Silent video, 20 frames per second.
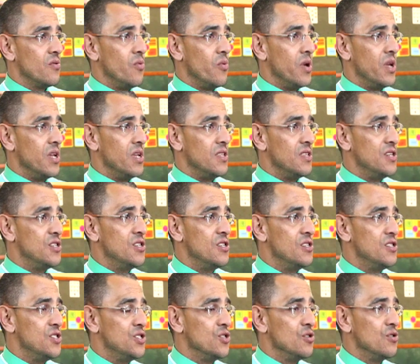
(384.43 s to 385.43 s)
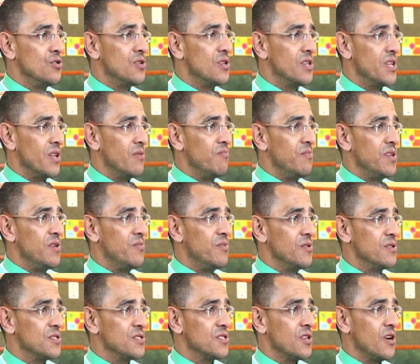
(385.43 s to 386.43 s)
where initially children and
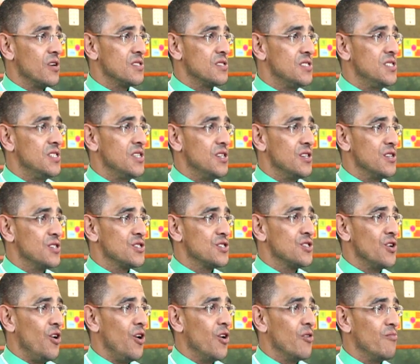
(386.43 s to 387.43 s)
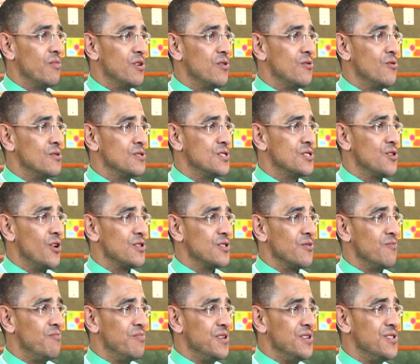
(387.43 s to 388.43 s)
people start singing a song because it's got
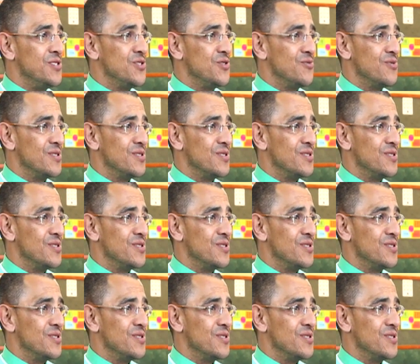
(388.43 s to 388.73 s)
a beat to